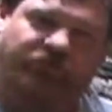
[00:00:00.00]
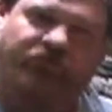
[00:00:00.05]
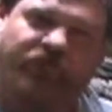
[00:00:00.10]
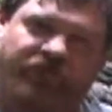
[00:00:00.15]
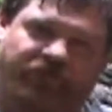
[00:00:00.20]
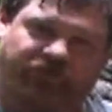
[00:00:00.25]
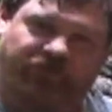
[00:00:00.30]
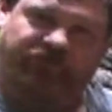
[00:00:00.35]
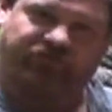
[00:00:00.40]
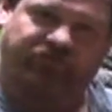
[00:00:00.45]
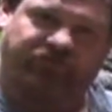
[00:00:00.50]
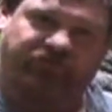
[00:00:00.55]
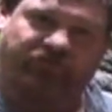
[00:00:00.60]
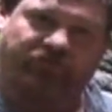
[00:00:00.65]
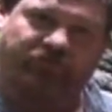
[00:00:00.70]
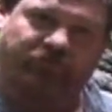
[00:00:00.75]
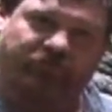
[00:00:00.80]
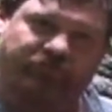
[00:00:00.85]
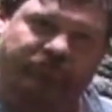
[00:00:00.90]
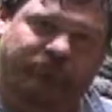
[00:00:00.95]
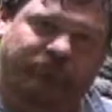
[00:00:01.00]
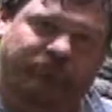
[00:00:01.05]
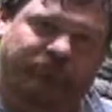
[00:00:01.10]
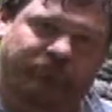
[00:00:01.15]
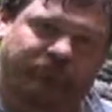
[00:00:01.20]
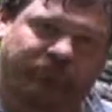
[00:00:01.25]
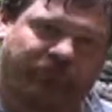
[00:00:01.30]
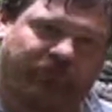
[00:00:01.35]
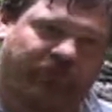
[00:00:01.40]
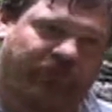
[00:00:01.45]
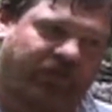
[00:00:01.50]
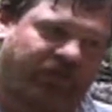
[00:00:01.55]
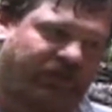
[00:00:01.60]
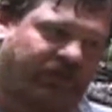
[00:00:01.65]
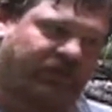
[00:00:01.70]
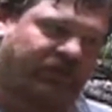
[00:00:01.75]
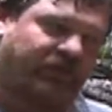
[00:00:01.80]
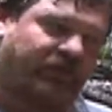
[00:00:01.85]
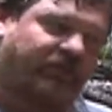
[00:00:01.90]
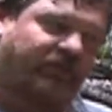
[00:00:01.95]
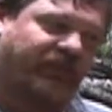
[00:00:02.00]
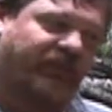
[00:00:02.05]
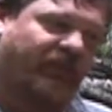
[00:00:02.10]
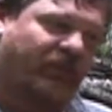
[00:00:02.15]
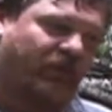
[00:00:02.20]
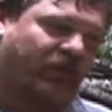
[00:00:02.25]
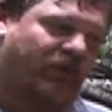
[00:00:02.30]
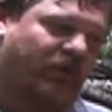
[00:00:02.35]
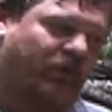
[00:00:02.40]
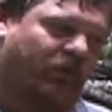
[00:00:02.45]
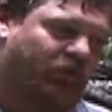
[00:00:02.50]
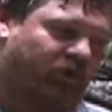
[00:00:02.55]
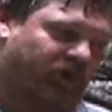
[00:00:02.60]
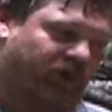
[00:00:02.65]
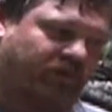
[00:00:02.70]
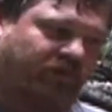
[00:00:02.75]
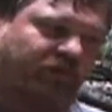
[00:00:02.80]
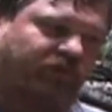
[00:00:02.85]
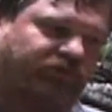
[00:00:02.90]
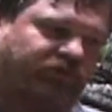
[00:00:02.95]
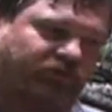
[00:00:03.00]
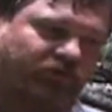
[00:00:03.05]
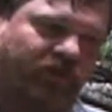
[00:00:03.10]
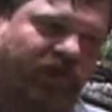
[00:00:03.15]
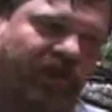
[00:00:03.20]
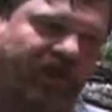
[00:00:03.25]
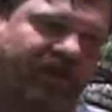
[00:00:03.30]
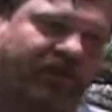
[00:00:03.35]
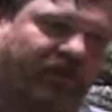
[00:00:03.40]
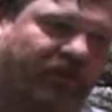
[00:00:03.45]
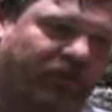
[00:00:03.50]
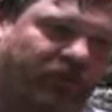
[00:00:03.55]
the lighter isotope. And in that way, we're able to track